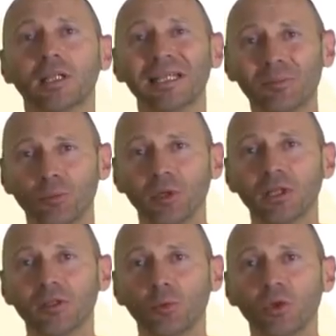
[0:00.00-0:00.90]

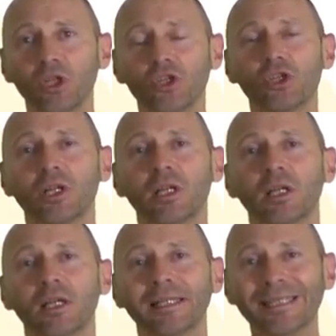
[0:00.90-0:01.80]
imprint, which
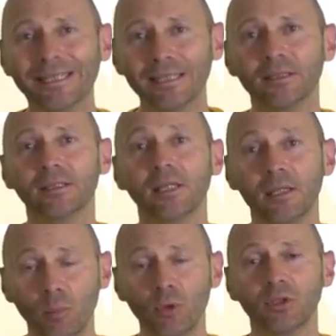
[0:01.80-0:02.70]
yield
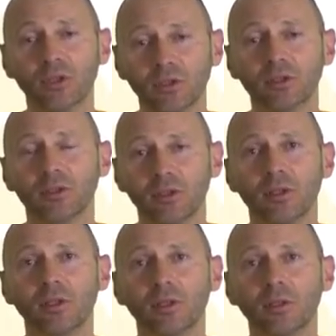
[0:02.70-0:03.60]
important
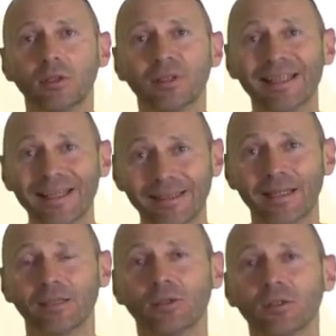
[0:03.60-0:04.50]

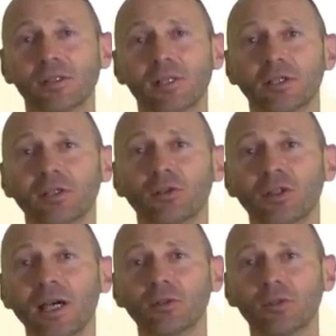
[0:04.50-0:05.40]
data concerning the
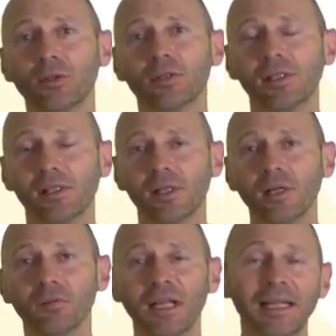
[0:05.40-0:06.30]
dinosaurs
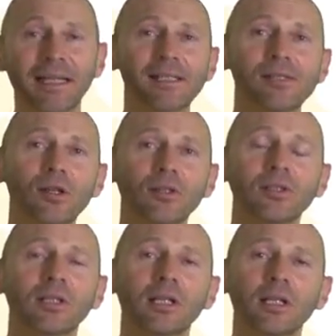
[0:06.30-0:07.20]
itself. It's
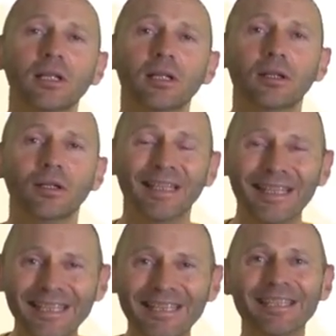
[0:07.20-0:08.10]
not
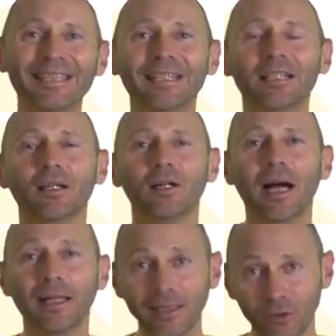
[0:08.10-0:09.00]
leading
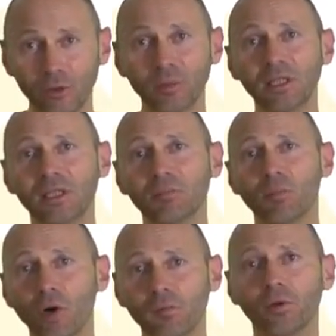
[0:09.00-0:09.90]
anatomy,
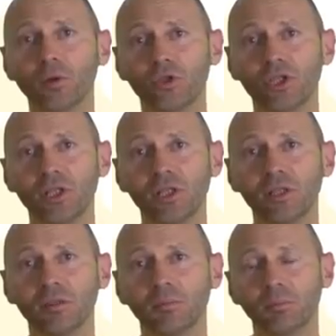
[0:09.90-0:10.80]

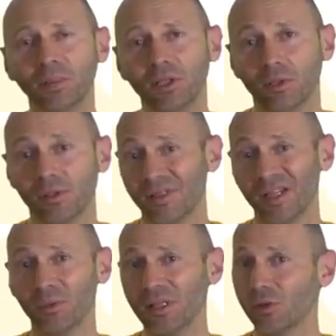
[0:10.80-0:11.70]
morphology, because
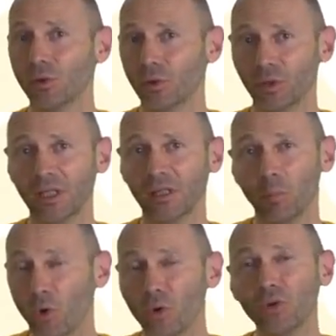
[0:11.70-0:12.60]
there is no,
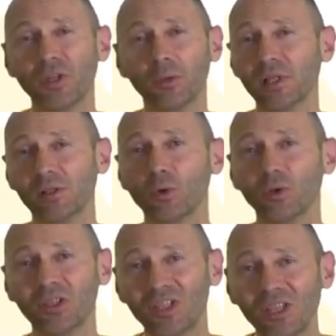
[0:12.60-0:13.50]
again, bone, there is
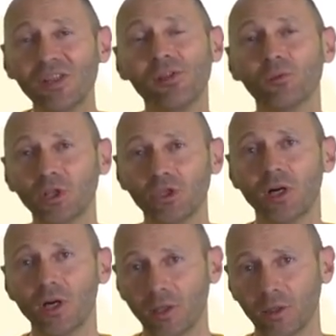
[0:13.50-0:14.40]
no teeth, which
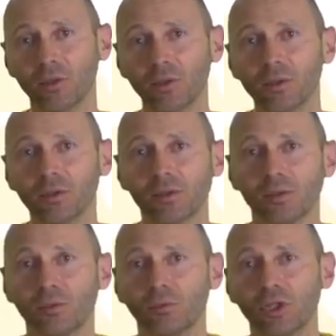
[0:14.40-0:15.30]
are
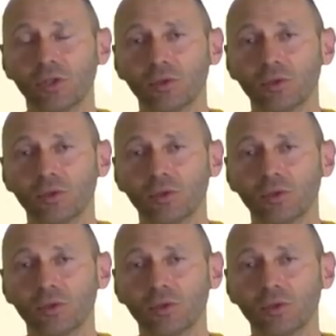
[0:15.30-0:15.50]
also